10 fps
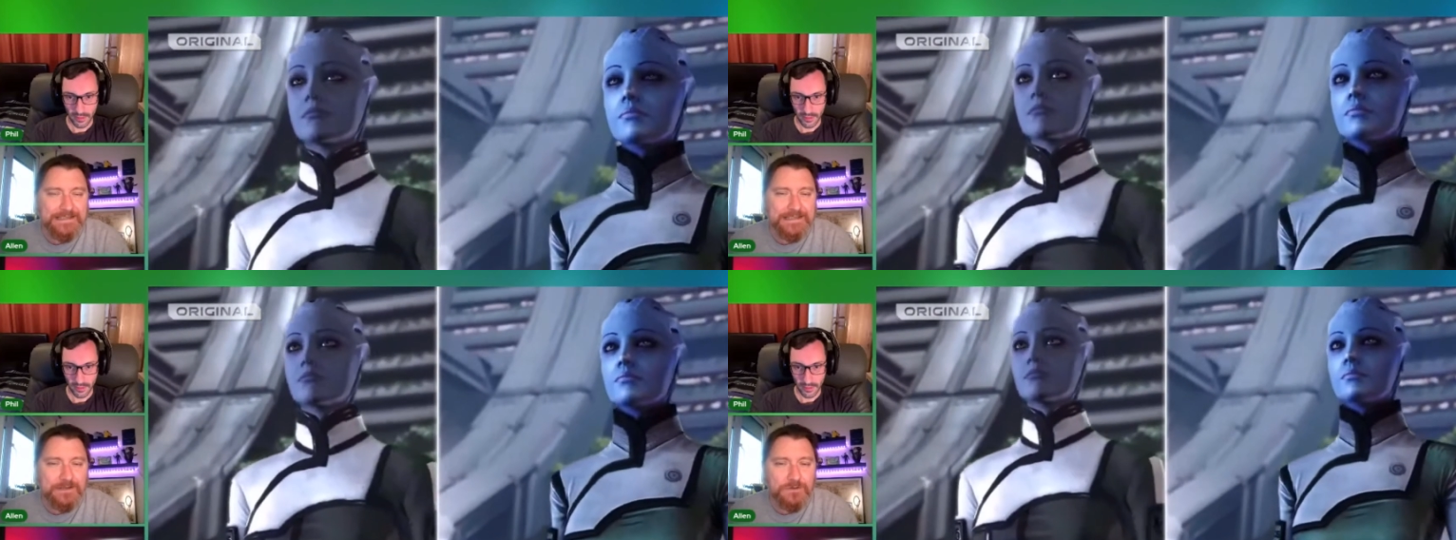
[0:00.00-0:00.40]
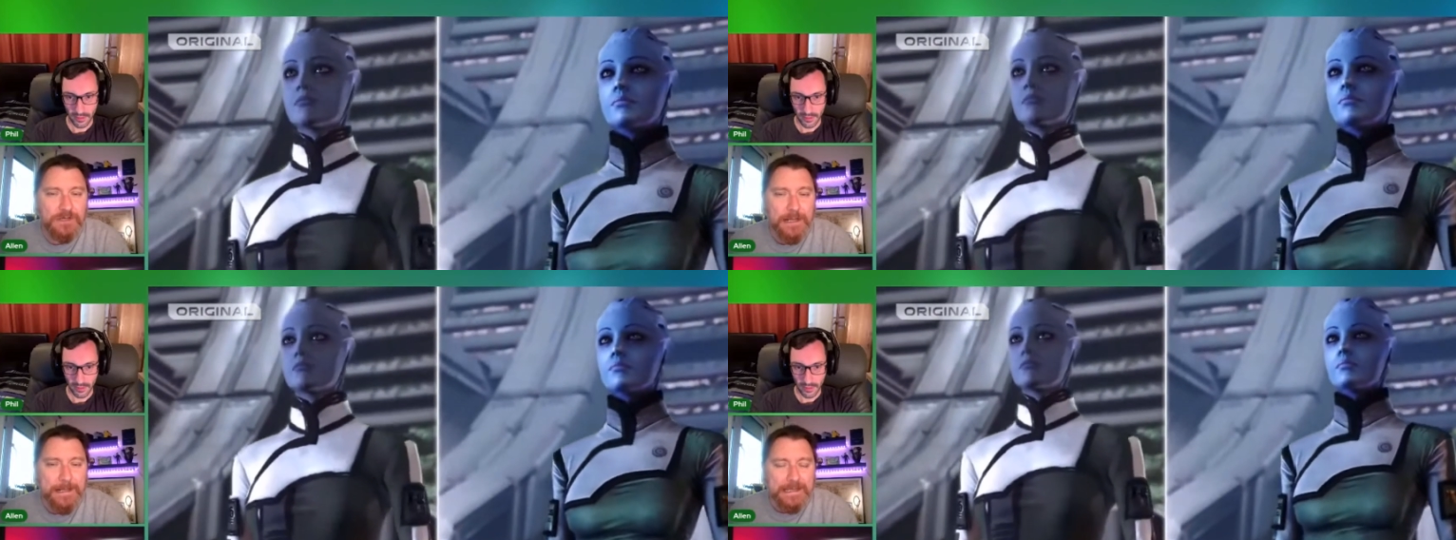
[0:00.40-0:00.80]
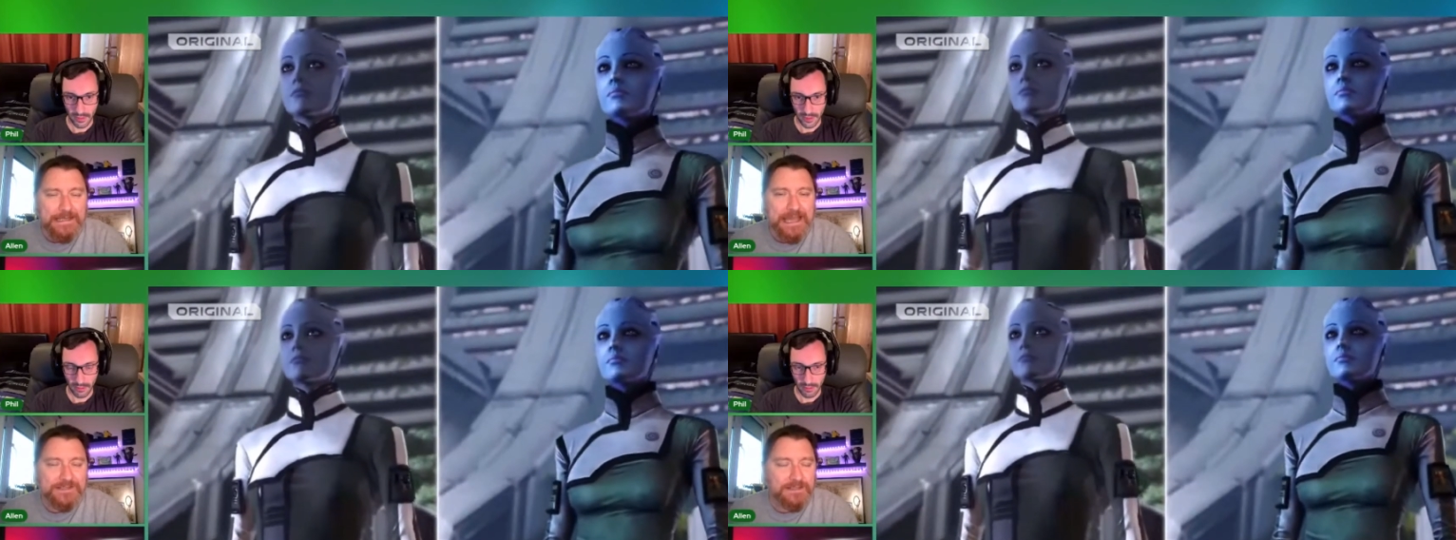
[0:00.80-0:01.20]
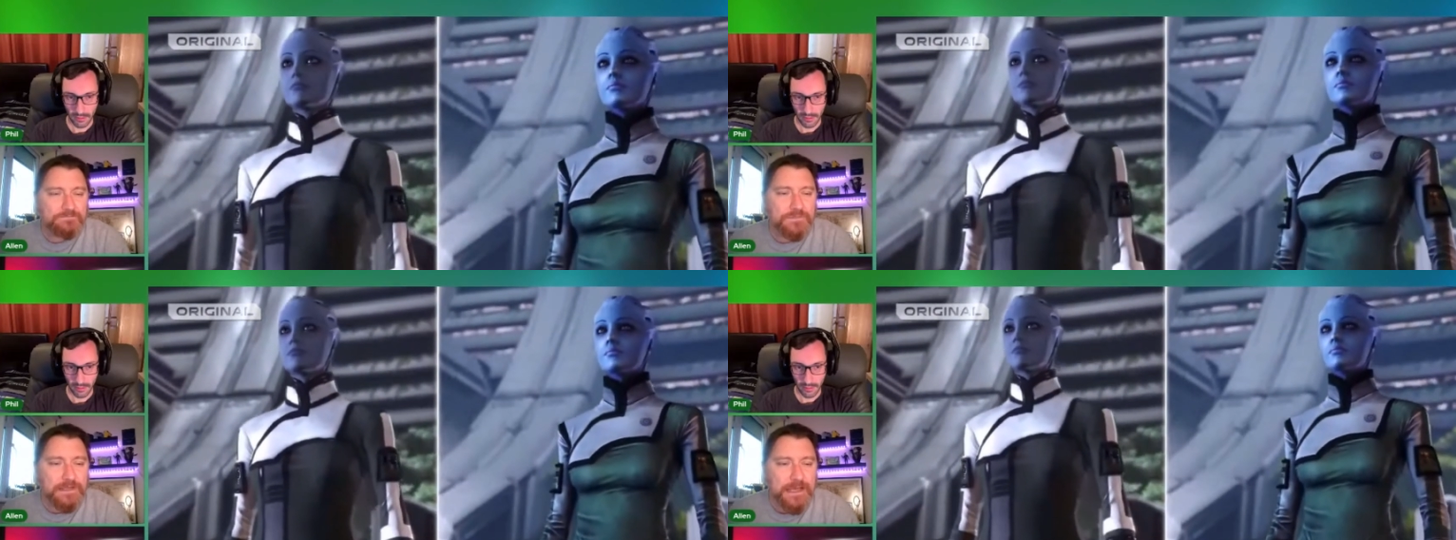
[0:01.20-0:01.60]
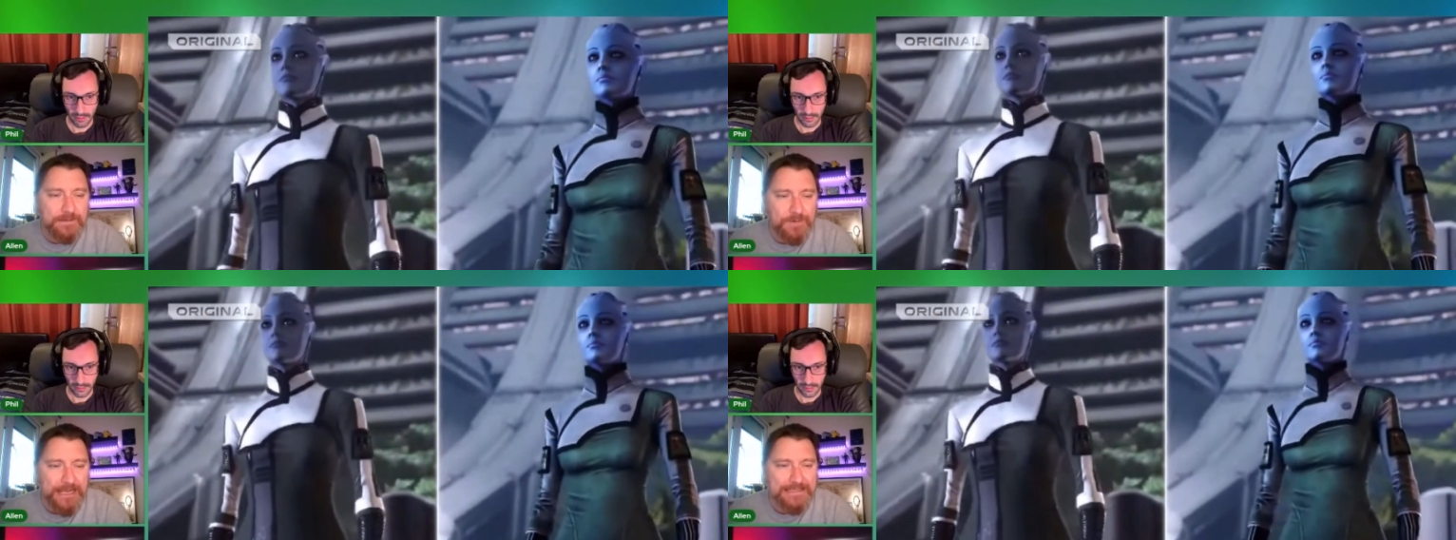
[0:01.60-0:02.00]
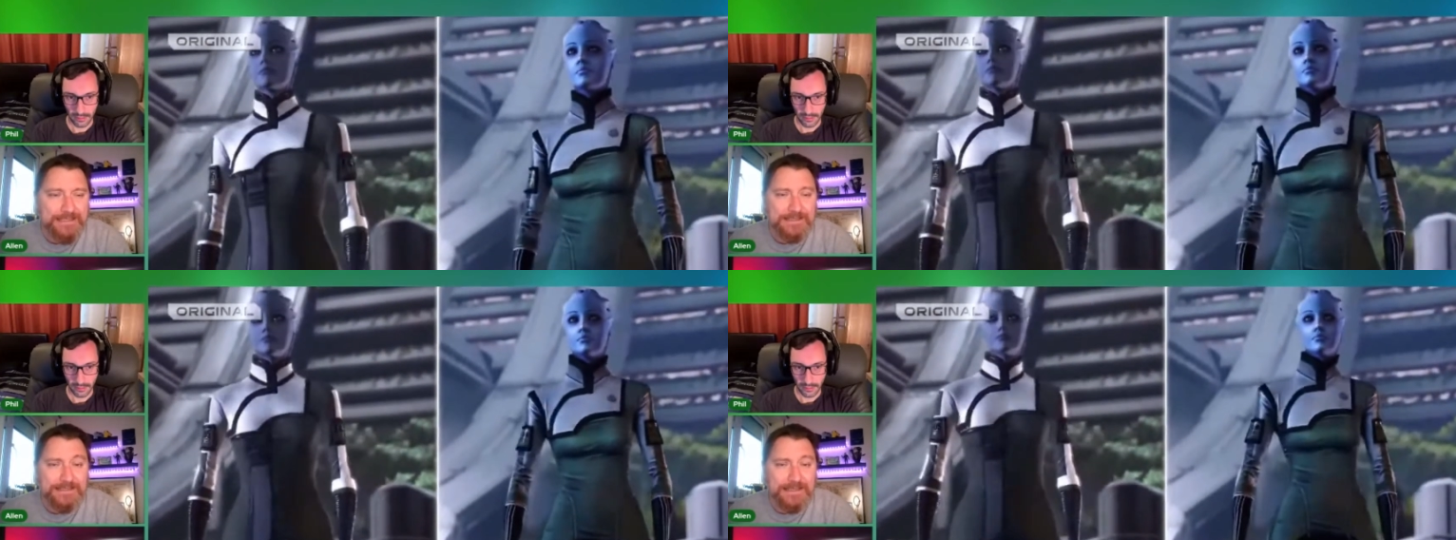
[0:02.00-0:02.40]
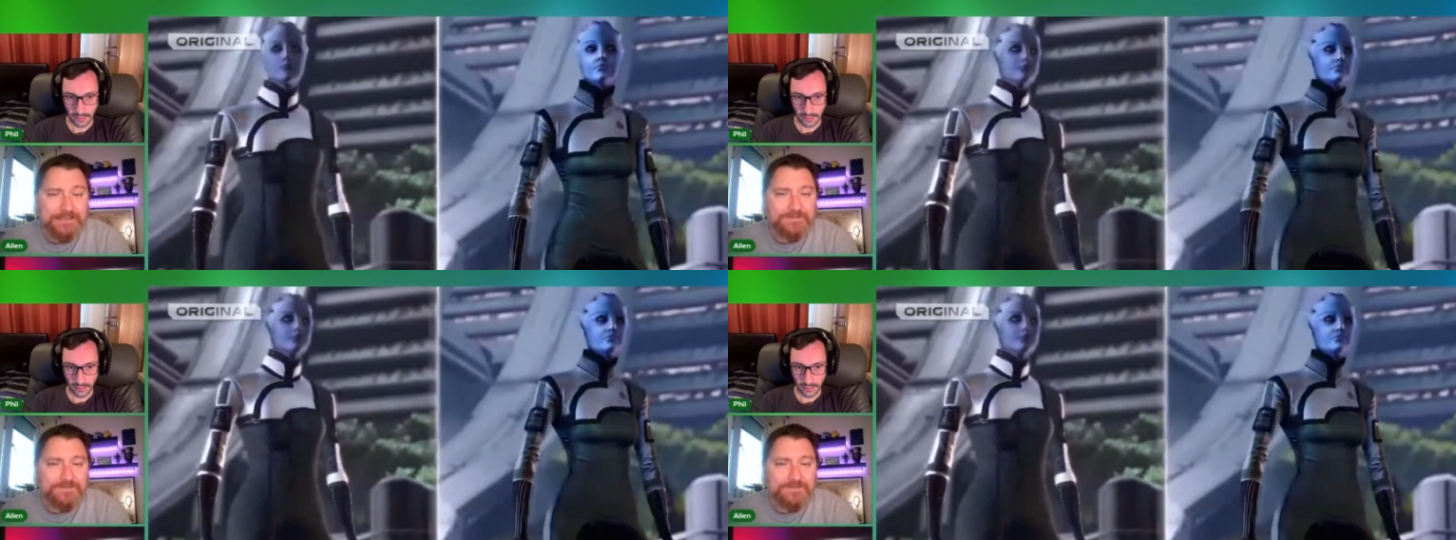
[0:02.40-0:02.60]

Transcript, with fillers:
Speaker 1: it's still yes, in places it's